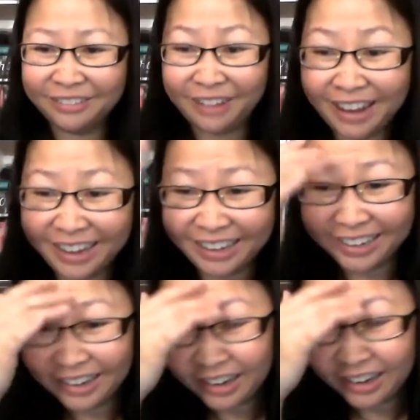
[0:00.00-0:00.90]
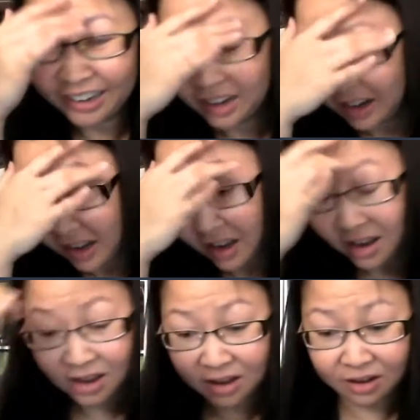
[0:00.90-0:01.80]
Right?
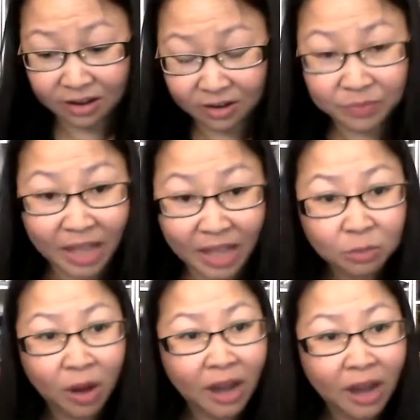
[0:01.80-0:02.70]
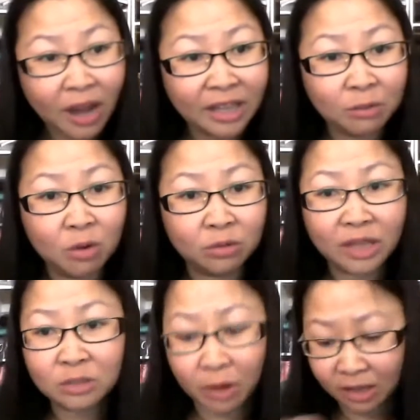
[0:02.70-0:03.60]
That's why they
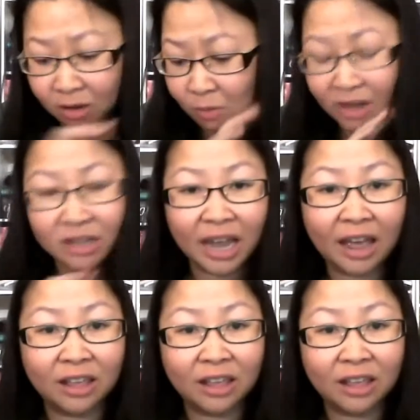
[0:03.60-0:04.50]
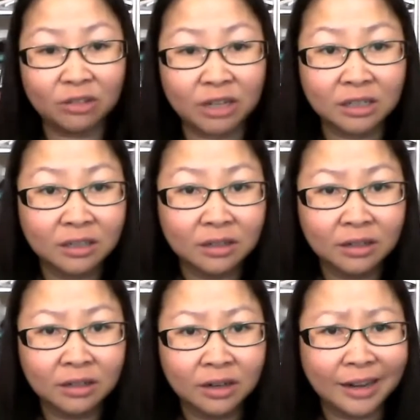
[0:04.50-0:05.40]
don't want you gathering.
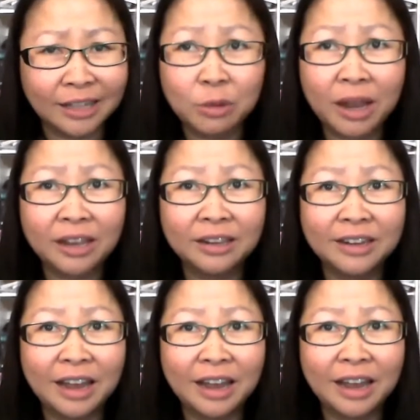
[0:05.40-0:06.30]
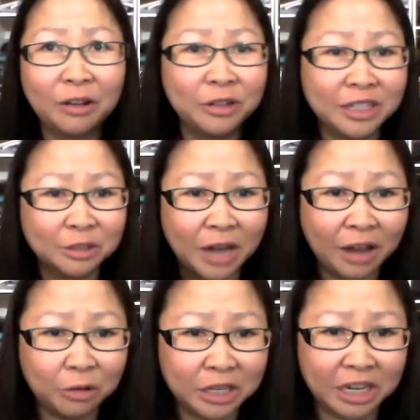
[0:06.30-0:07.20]
And that's why not
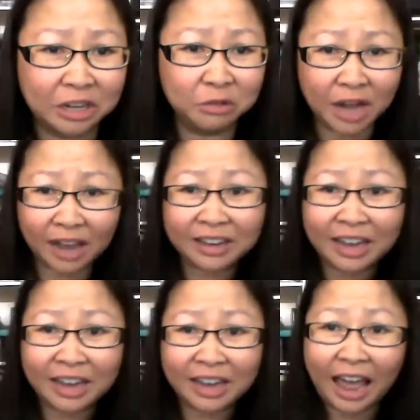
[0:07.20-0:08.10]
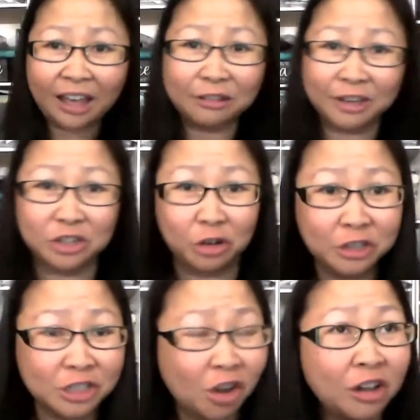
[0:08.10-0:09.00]
only can you not gather in
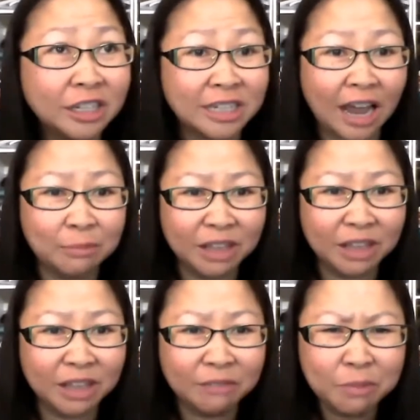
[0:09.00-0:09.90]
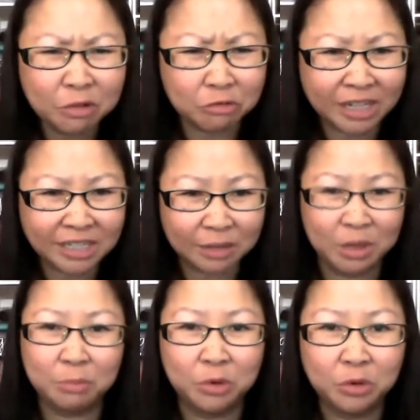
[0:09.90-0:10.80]
churches all this time, they've been arresting
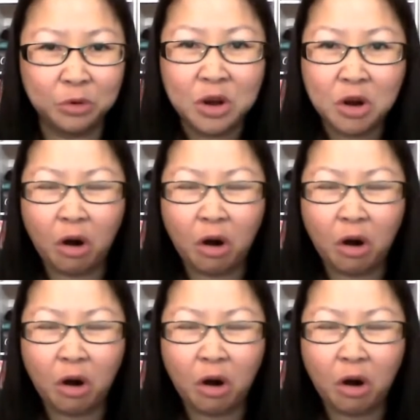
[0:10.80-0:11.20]
people who